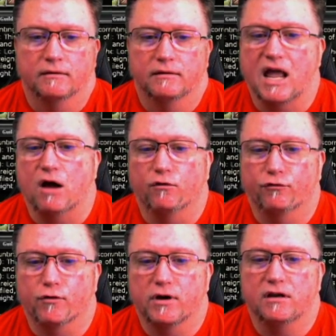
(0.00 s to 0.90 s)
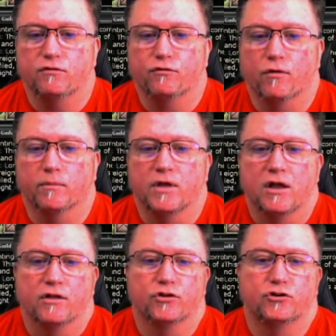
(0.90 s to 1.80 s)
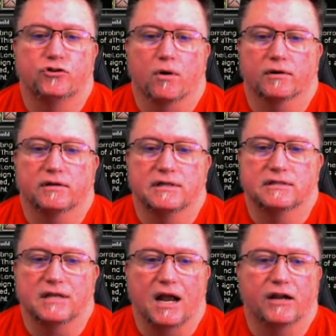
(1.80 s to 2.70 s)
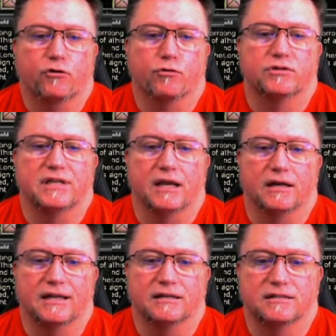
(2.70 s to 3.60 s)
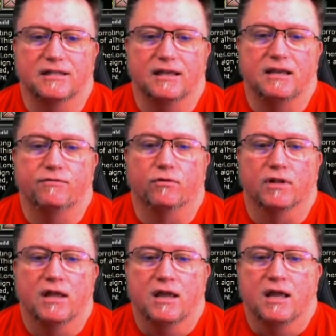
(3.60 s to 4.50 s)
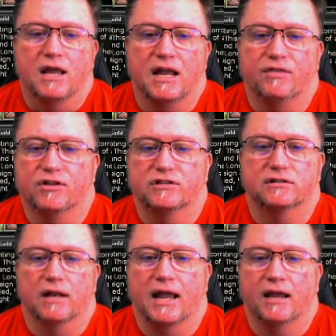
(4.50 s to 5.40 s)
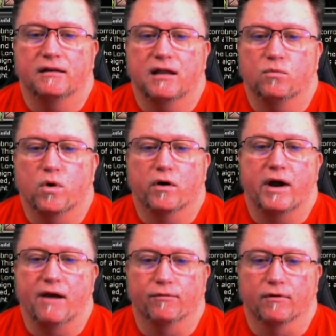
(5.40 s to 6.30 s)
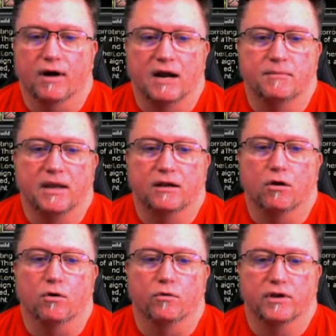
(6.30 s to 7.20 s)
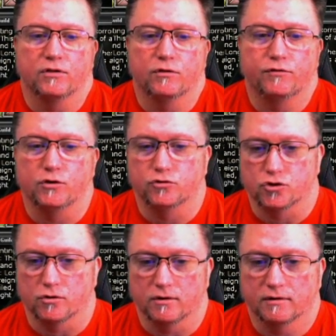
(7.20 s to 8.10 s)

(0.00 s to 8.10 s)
Now free from the darkness, I crusade against the evil in this land and wherever I may go in the future.